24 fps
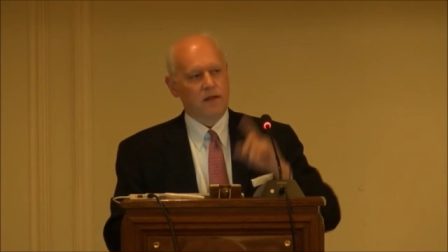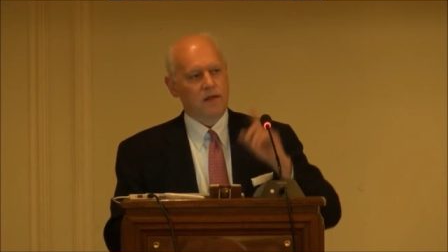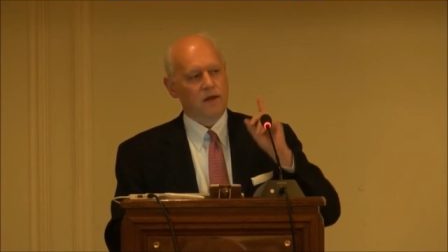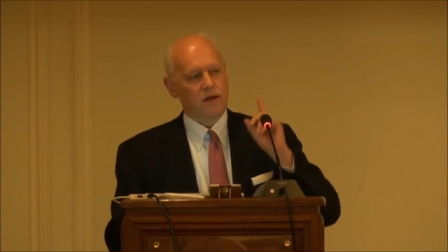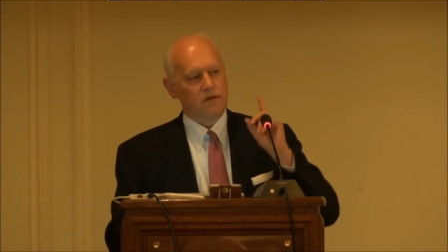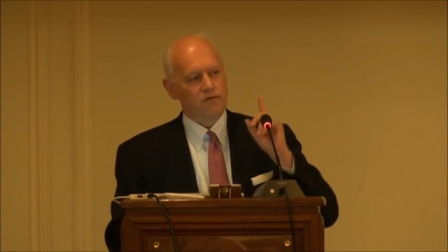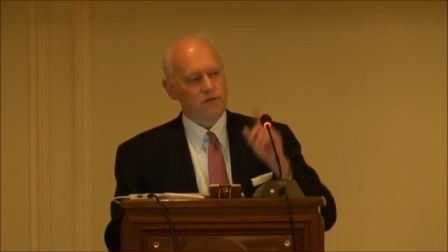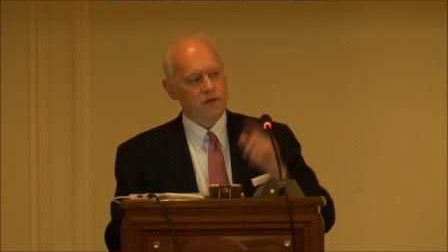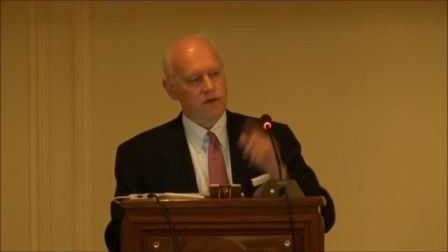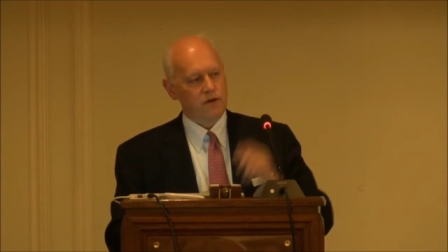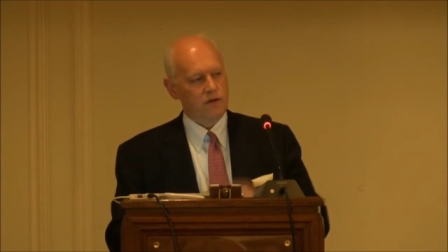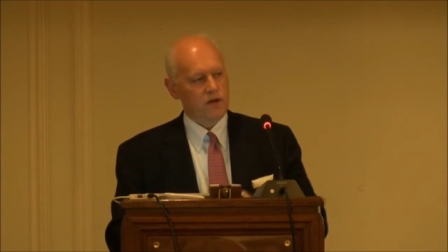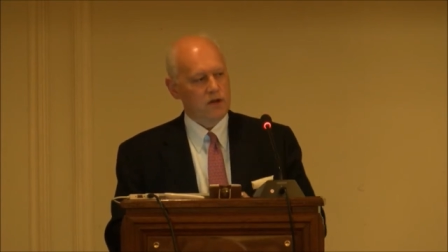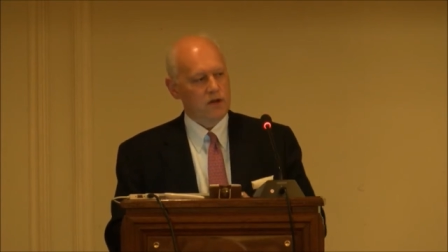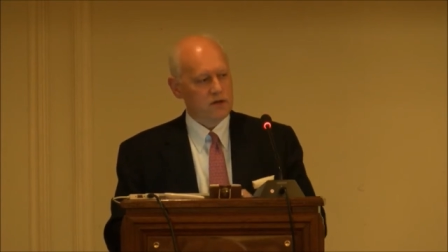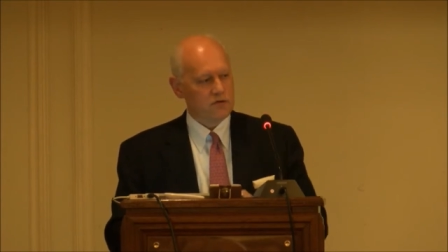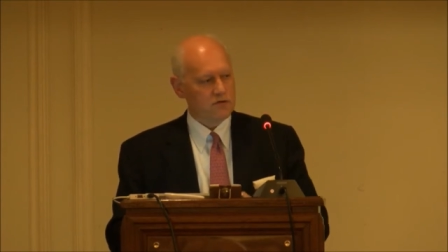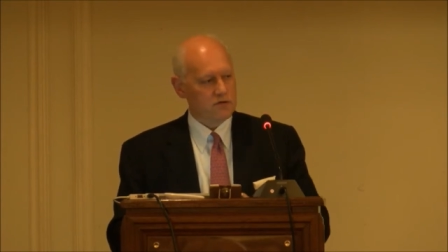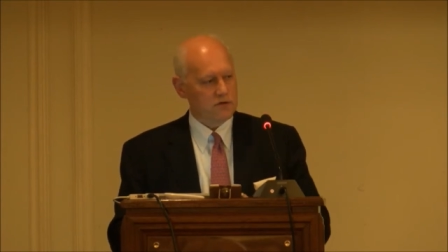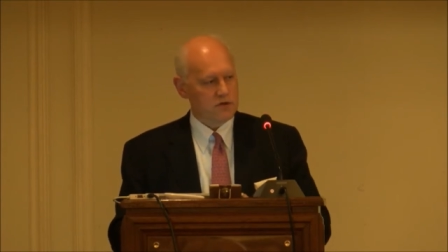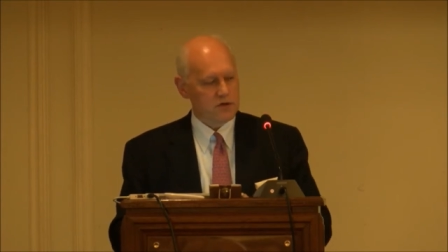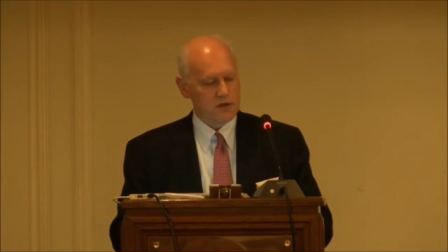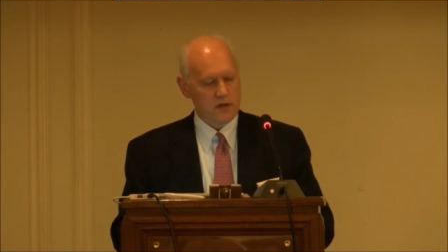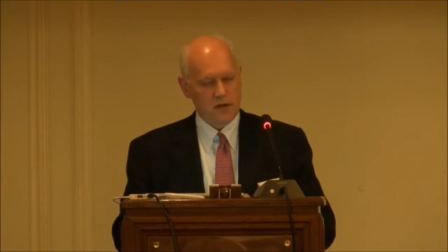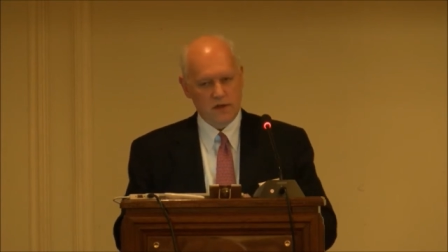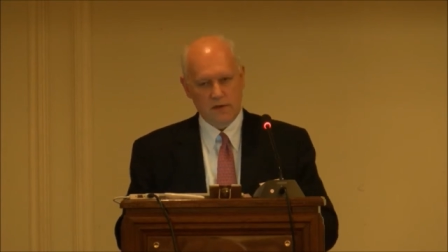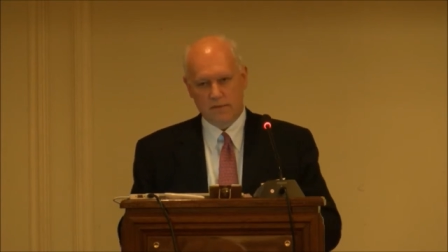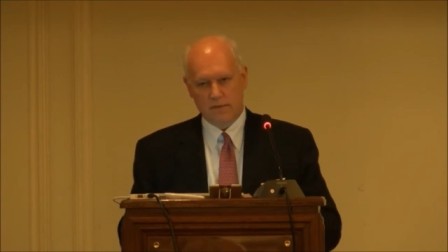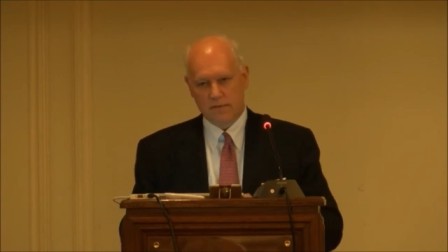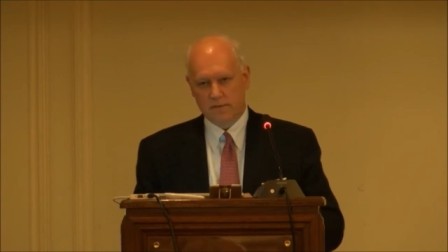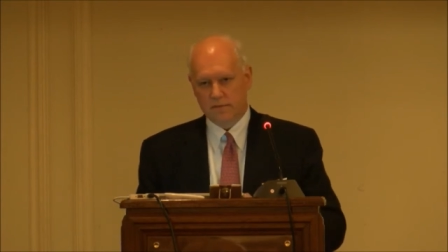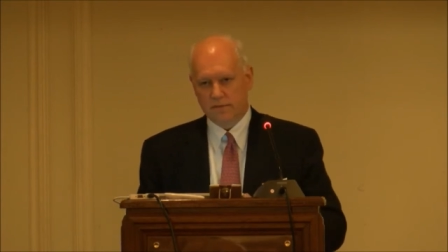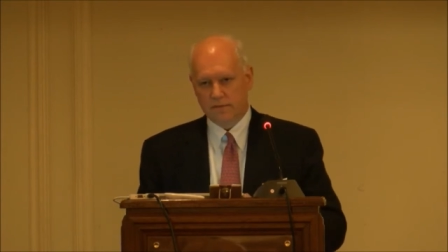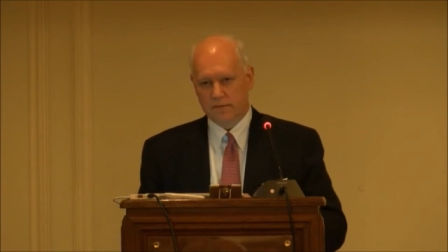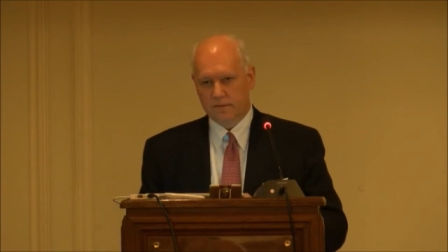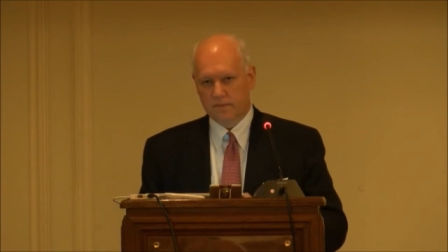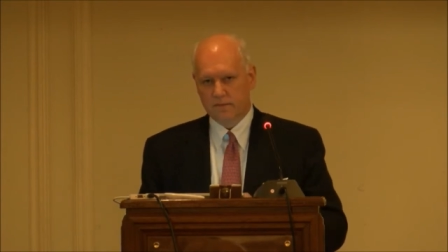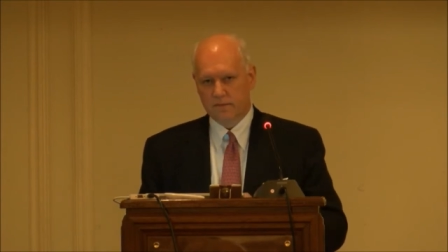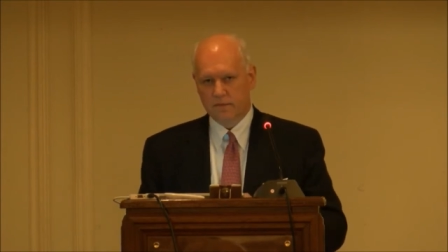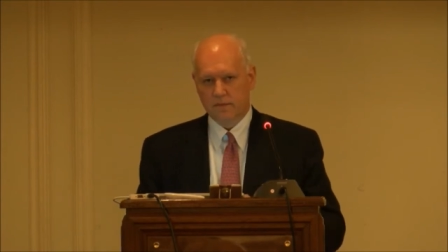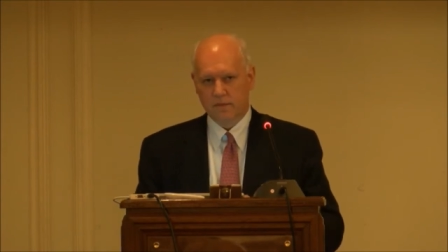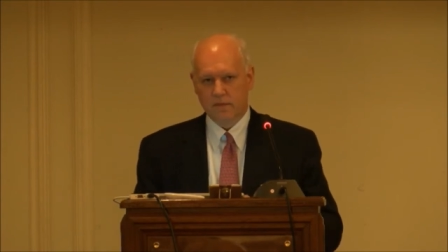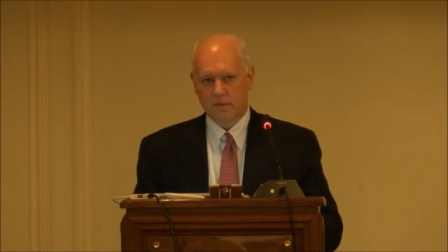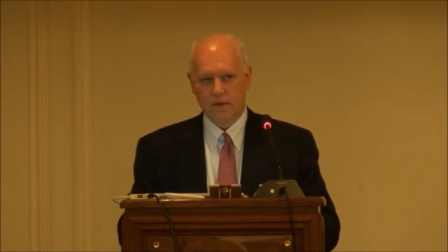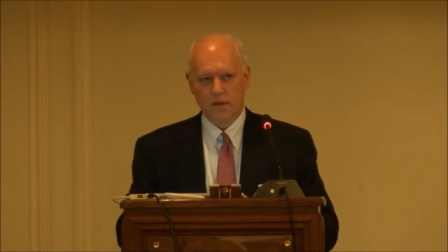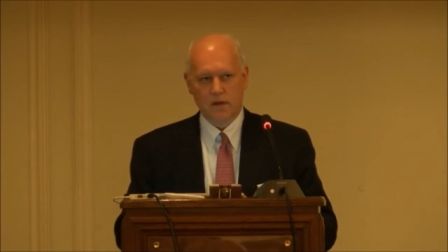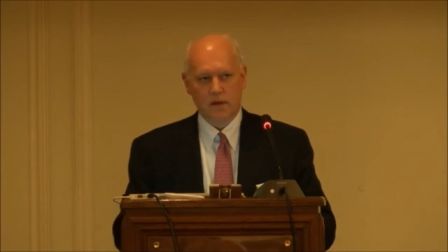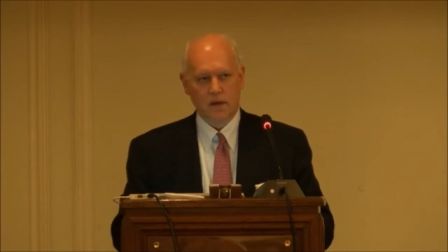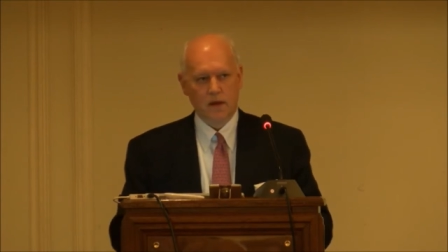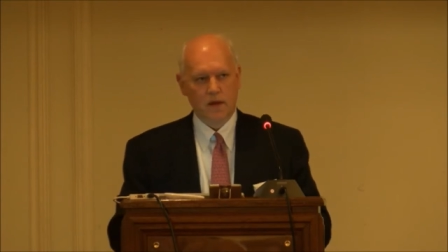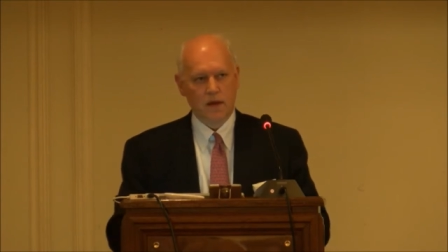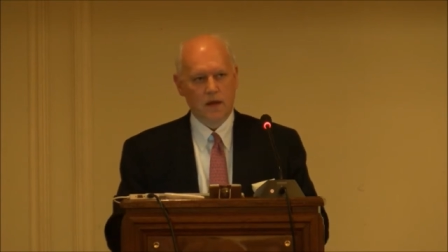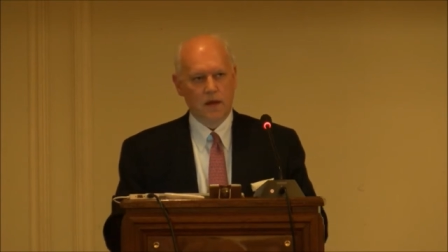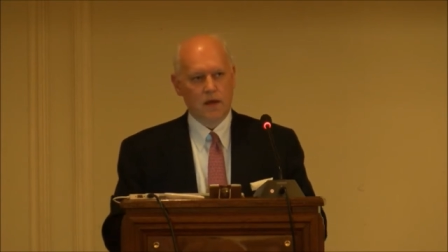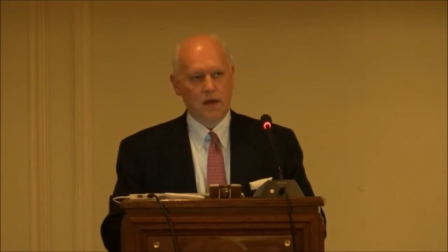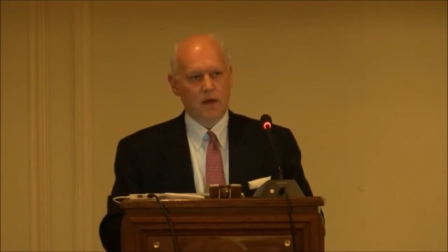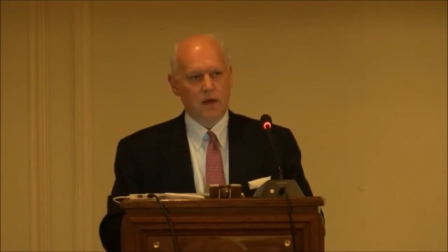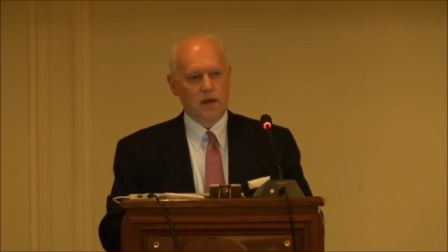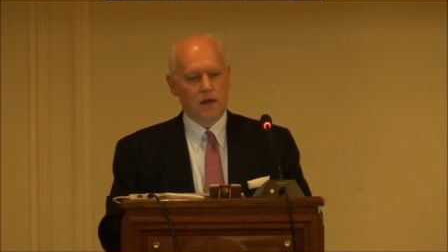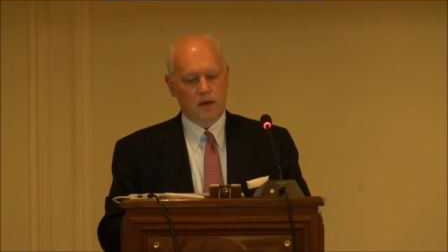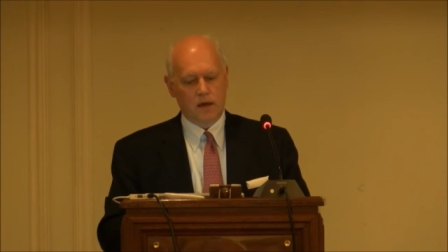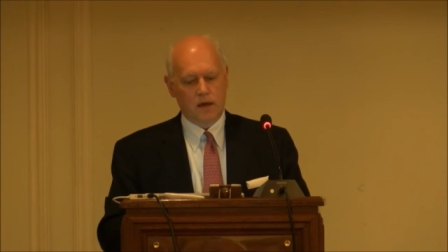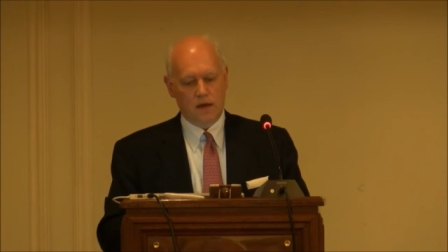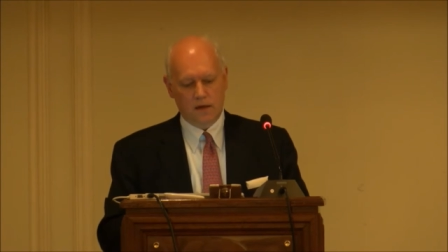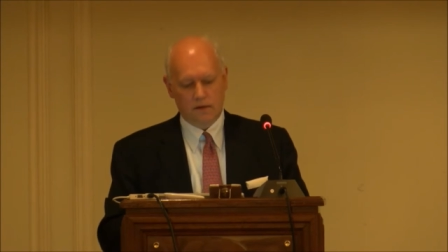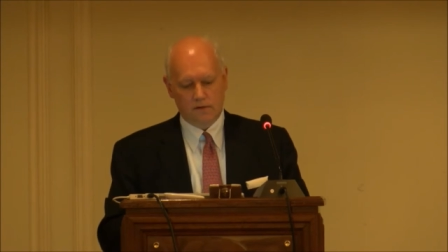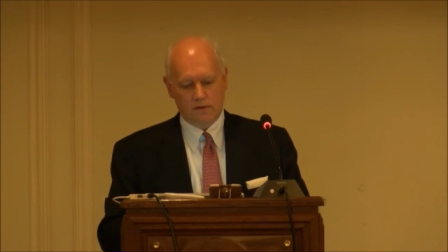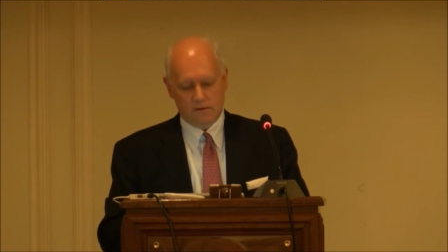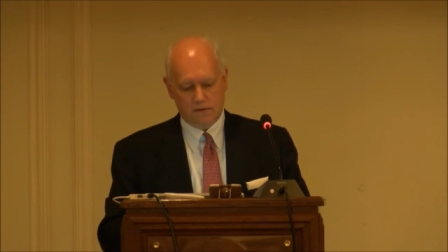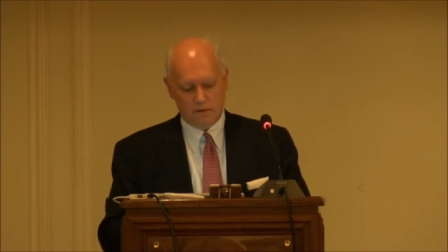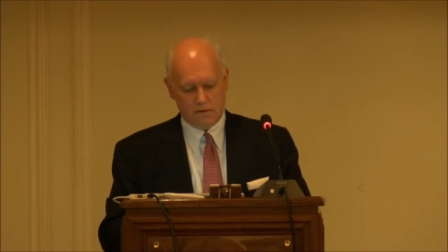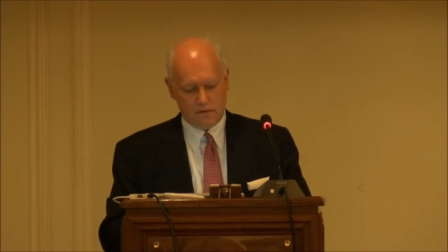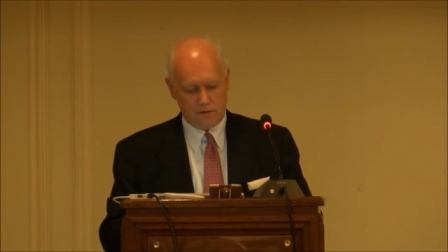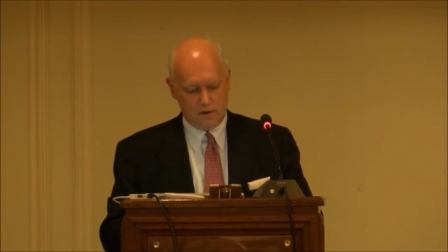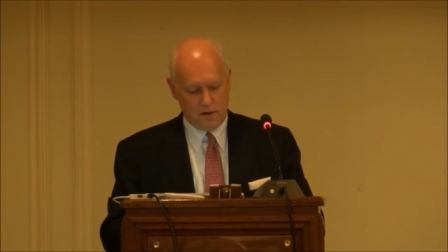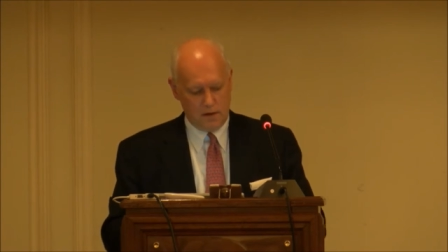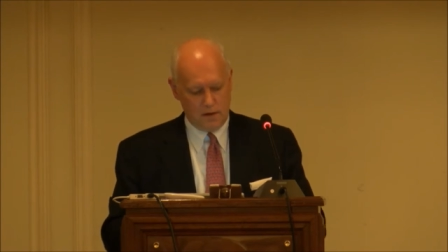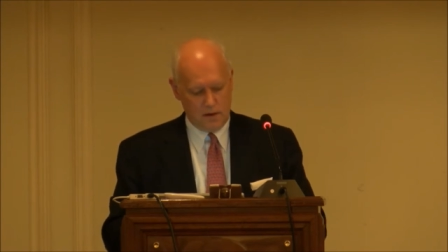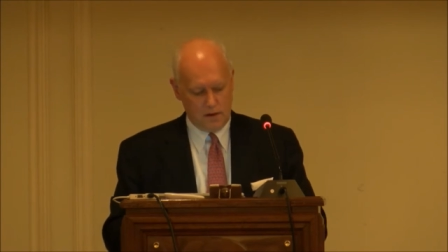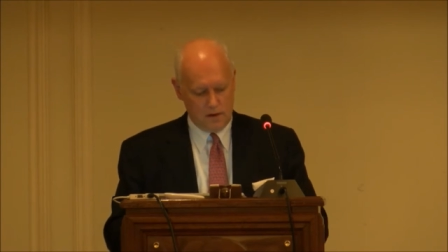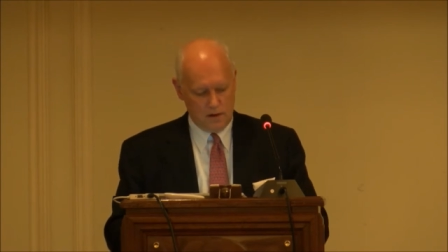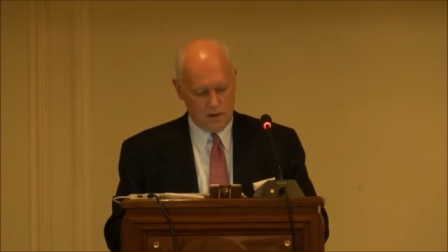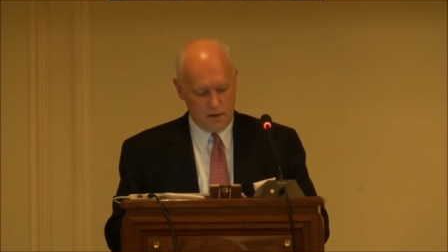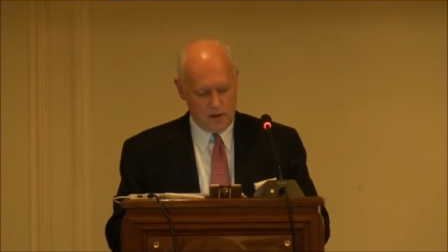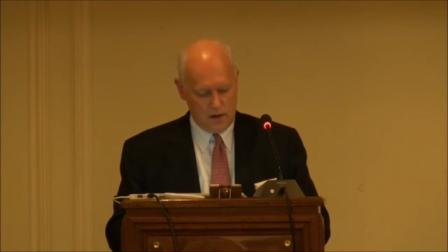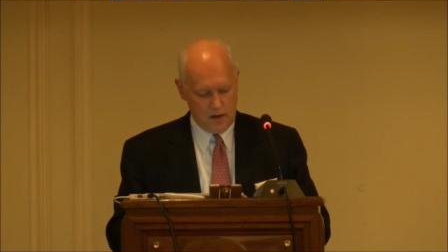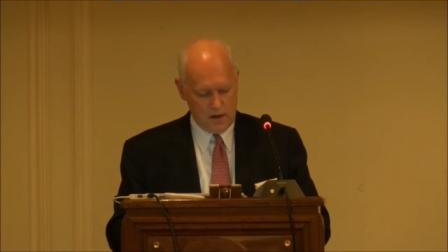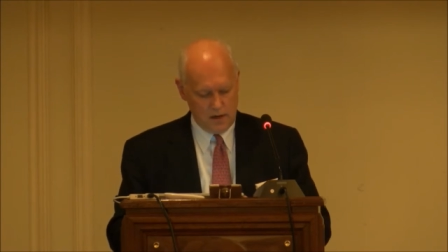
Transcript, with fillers: Now, very interesting is uh,